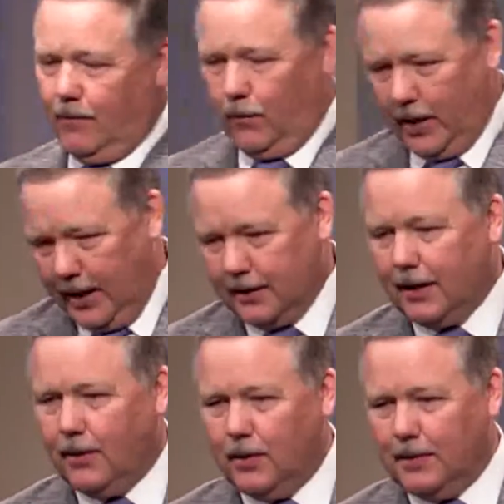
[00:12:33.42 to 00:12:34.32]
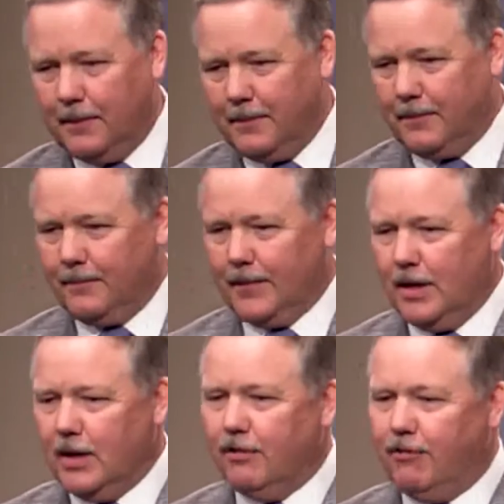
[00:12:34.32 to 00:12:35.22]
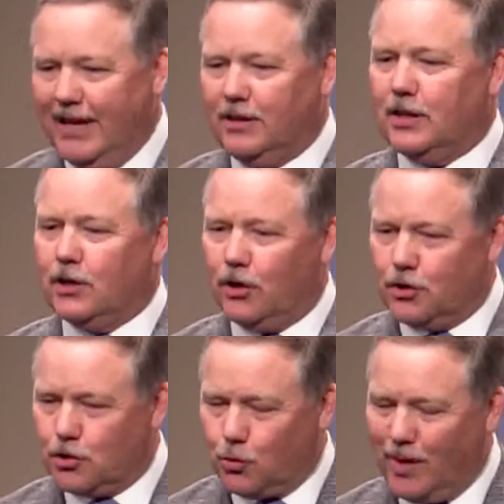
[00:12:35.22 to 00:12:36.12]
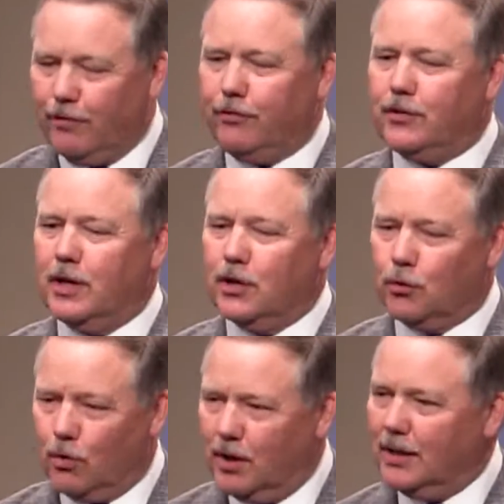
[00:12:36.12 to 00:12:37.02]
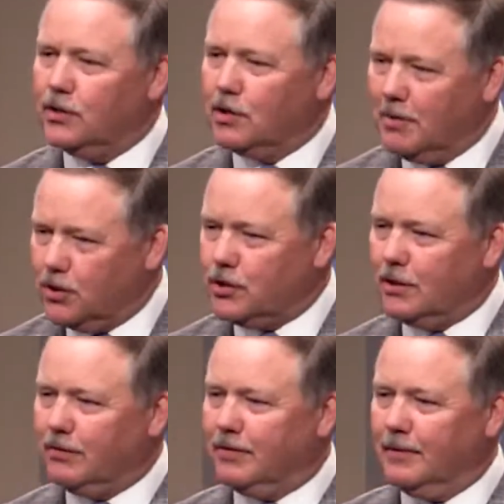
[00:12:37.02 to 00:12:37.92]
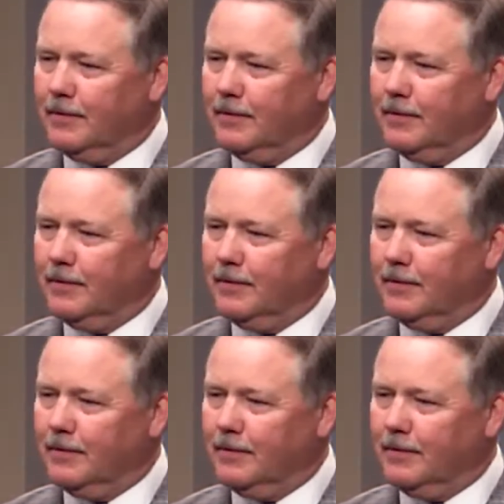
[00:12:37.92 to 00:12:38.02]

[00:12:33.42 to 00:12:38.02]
We got that one. Feet that are swift running to mischief.